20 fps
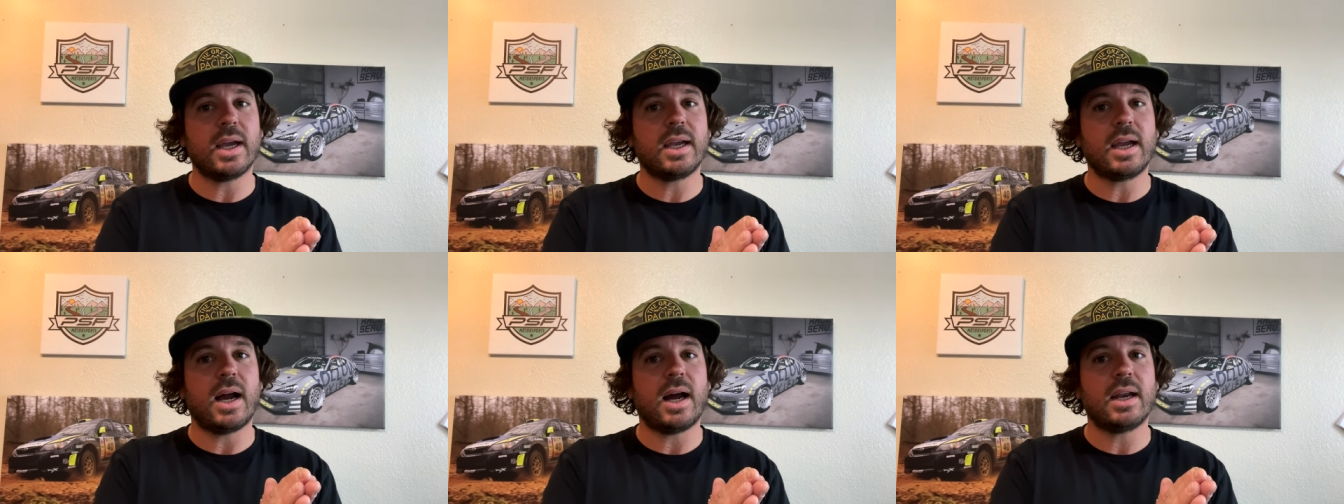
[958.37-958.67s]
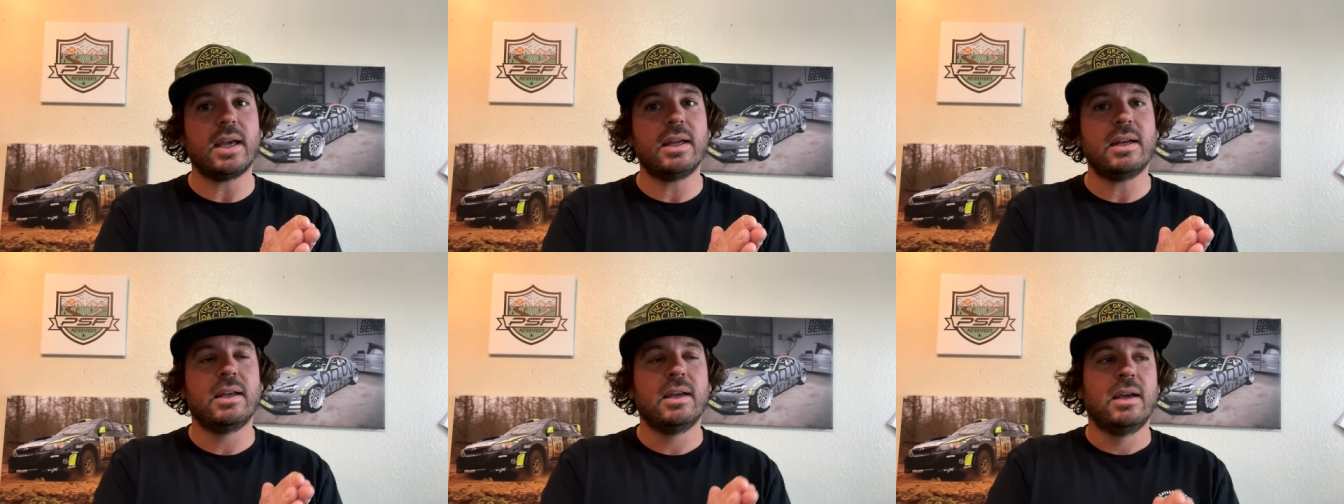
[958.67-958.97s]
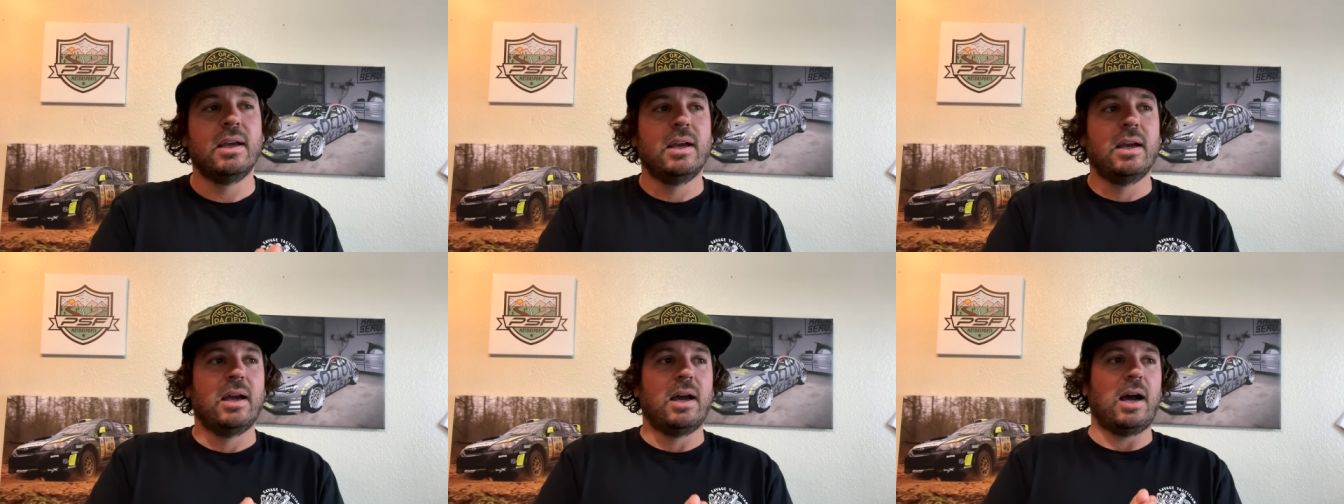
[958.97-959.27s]
got it.
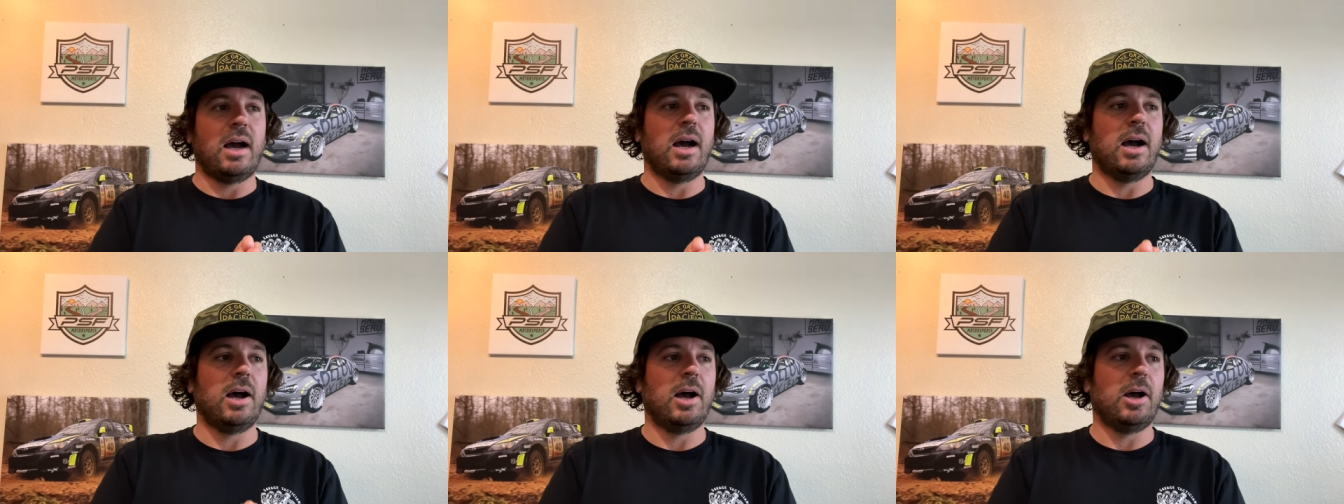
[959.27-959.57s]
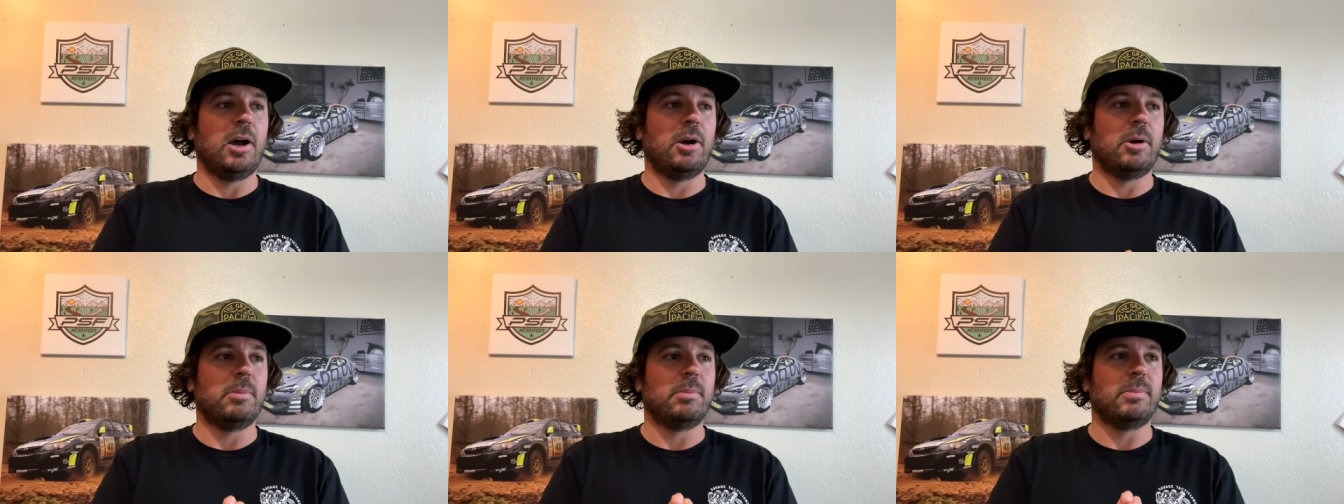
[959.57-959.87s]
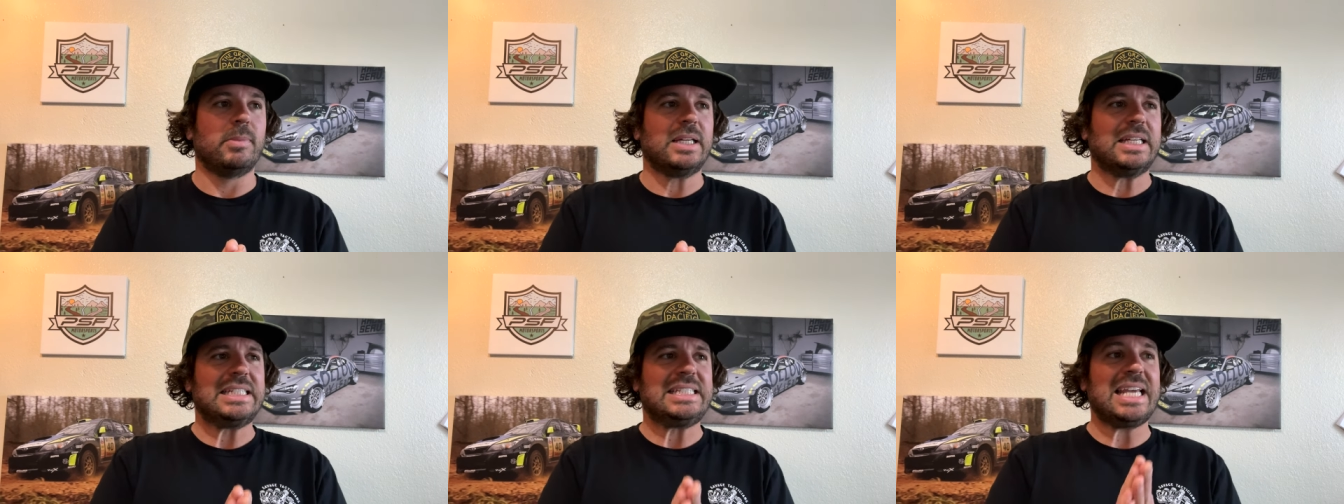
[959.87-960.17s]

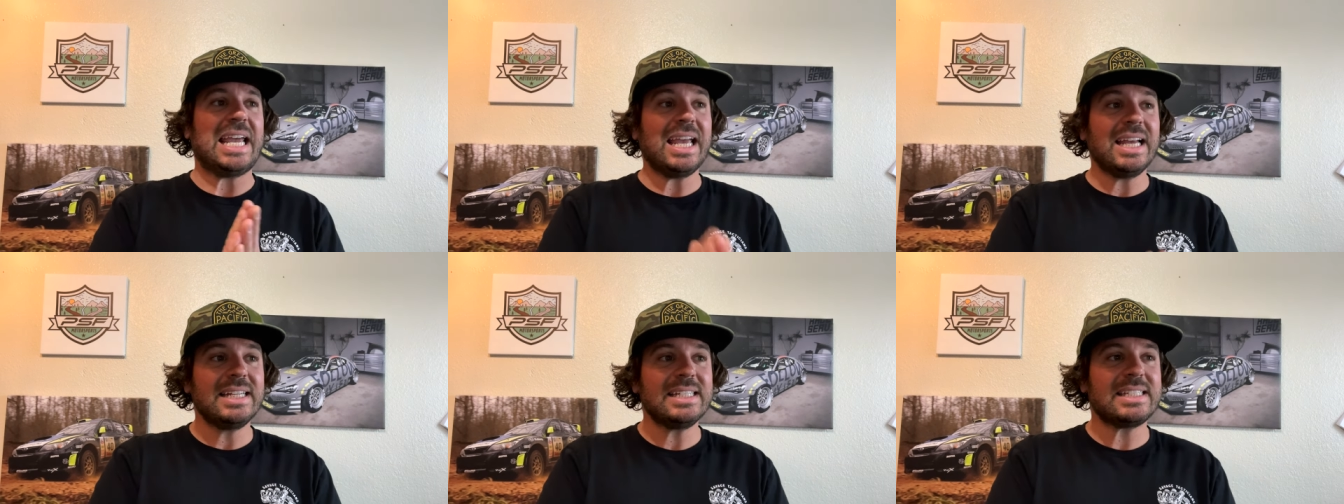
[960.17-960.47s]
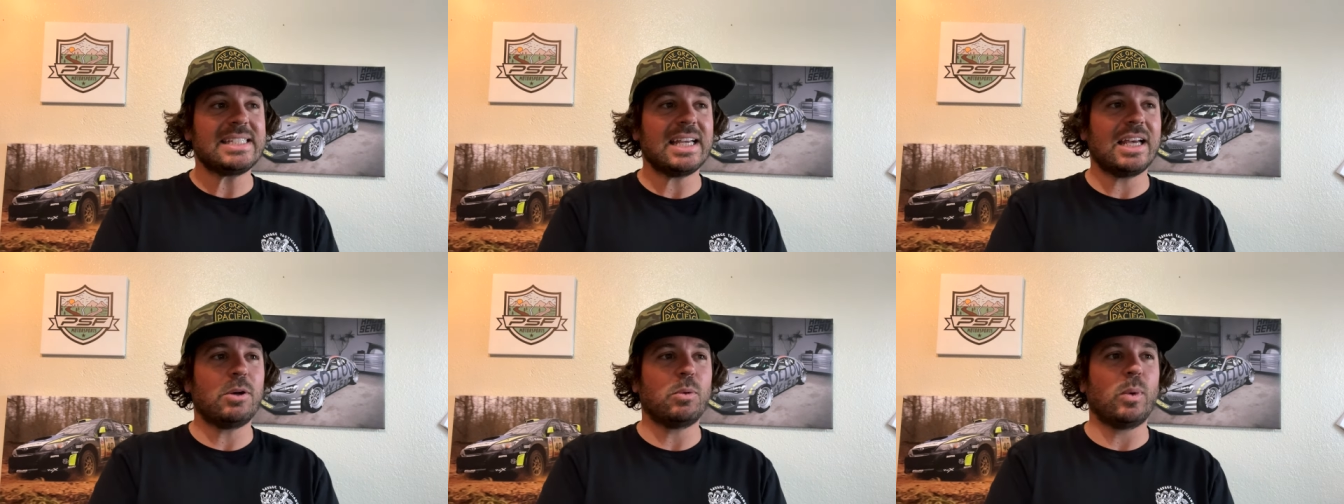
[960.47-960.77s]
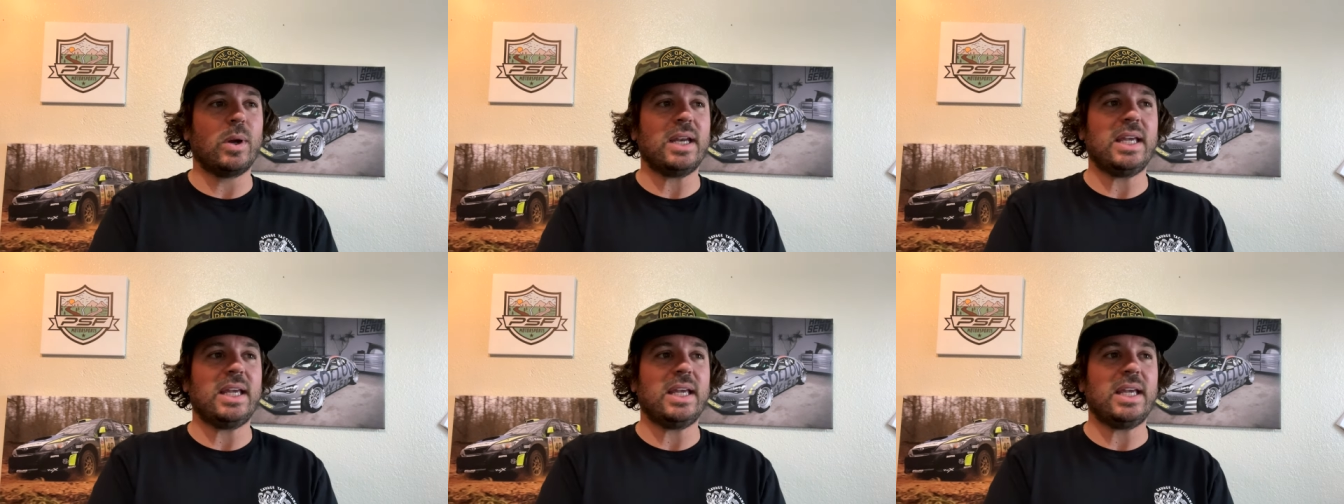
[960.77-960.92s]
Um, Dan said when